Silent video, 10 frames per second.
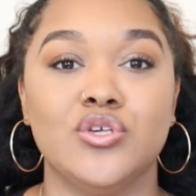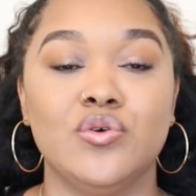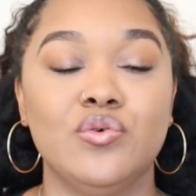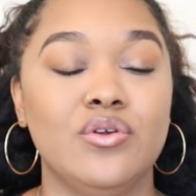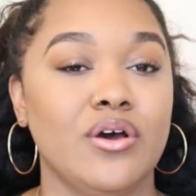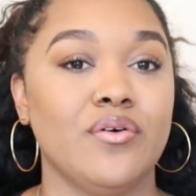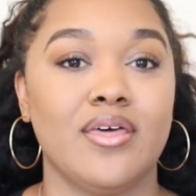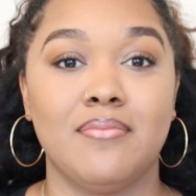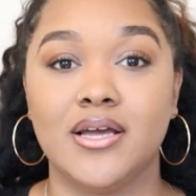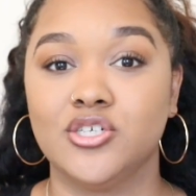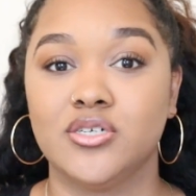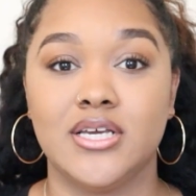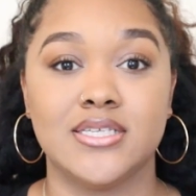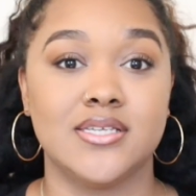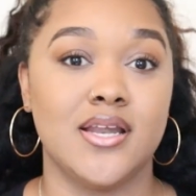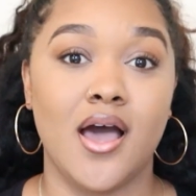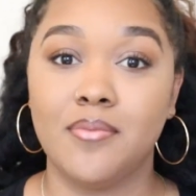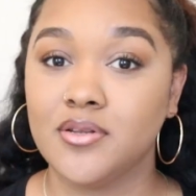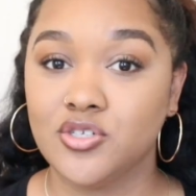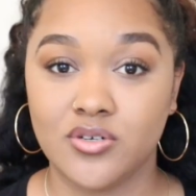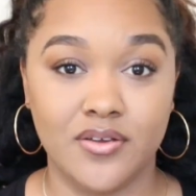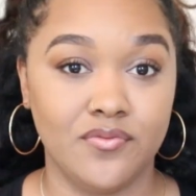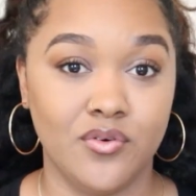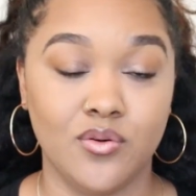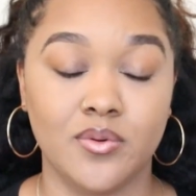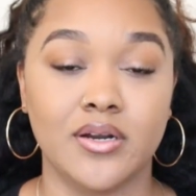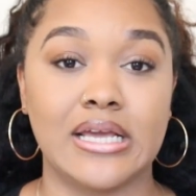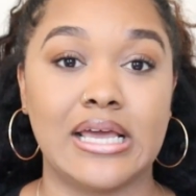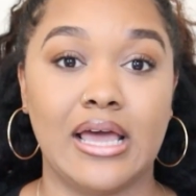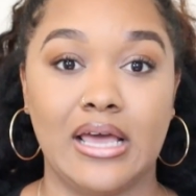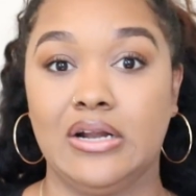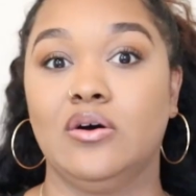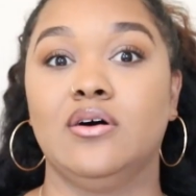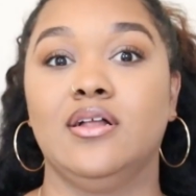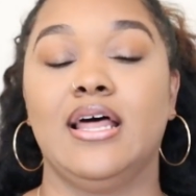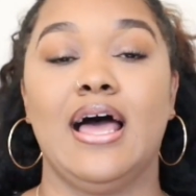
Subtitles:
you know that my journey has not been straightforward at all.